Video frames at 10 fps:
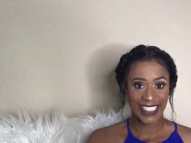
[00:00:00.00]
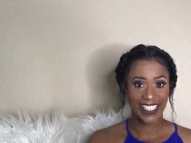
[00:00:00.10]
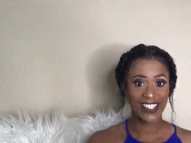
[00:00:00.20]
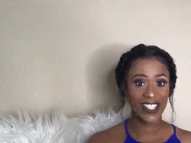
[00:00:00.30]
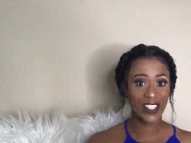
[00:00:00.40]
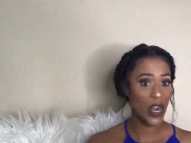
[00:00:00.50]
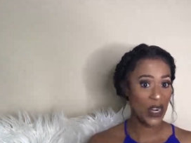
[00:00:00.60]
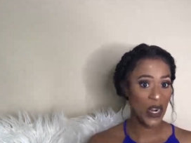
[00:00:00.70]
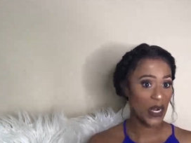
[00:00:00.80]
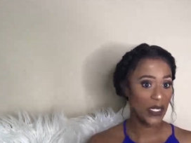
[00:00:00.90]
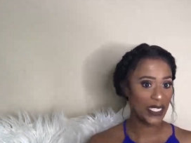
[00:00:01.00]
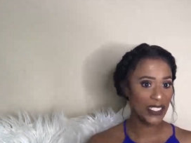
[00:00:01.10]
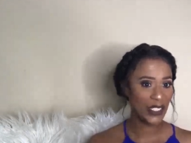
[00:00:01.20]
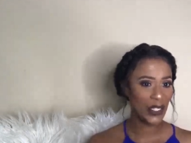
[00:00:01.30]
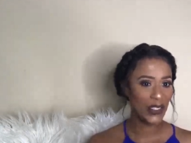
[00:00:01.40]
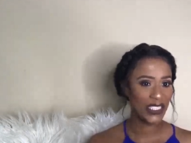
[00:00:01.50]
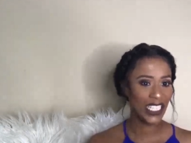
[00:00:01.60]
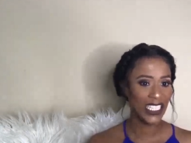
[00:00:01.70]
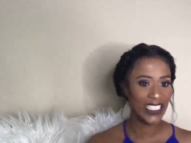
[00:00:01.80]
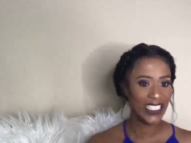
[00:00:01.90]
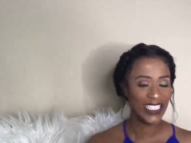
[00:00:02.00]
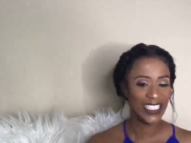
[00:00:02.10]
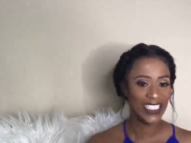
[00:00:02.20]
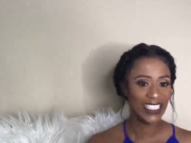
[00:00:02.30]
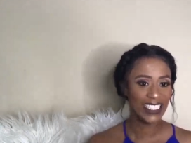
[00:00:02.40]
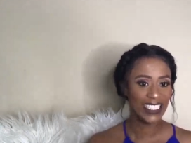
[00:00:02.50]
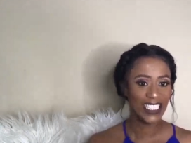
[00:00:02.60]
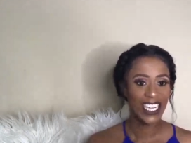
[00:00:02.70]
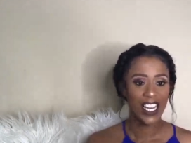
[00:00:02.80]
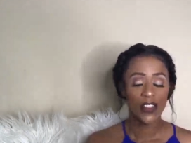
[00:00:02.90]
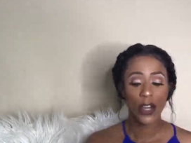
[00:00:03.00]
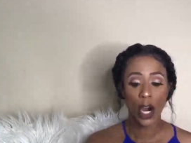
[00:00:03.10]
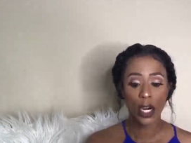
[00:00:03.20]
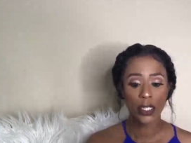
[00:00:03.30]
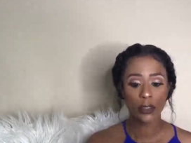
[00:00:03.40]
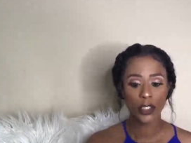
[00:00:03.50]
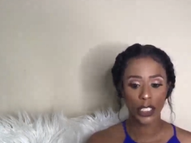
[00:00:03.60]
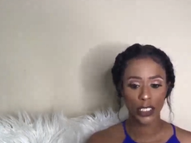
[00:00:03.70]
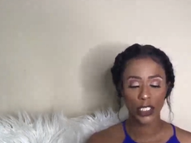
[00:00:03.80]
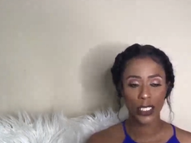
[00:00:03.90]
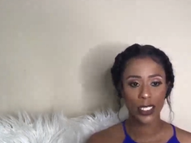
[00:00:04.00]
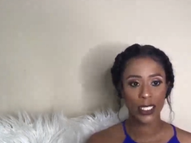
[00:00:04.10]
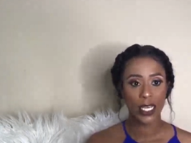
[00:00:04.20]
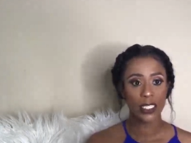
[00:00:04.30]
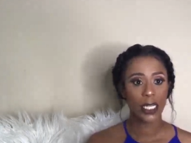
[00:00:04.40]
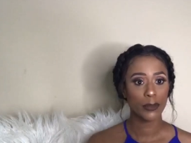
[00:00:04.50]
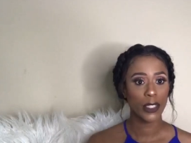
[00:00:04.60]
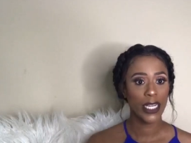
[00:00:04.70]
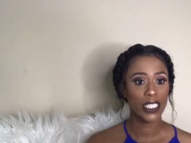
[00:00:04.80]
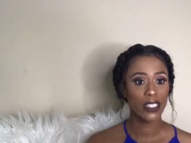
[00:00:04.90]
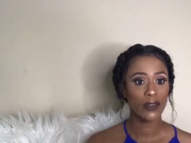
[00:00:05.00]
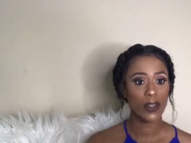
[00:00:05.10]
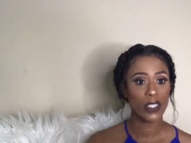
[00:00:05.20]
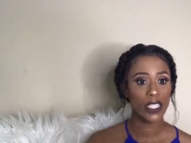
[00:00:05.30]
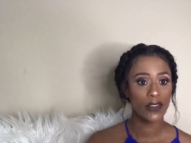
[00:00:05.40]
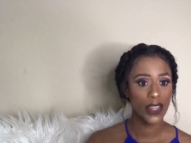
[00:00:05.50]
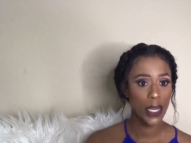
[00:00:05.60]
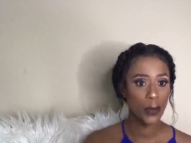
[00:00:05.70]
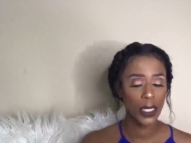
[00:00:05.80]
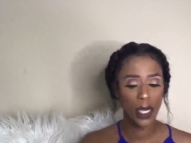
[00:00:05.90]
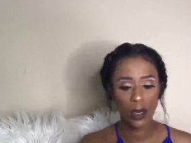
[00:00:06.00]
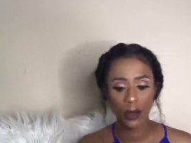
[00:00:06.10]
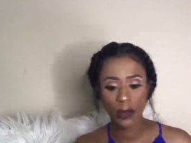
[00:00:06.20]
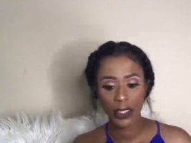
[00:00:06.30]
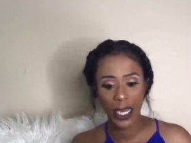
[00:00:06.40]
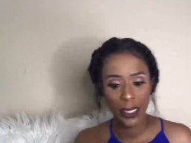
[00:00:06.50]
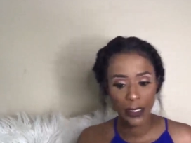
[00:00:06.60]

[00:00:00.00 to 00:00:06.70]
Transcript: They're starting early, church. There are no judges, chapter 18, verse 7. There we go. Okay.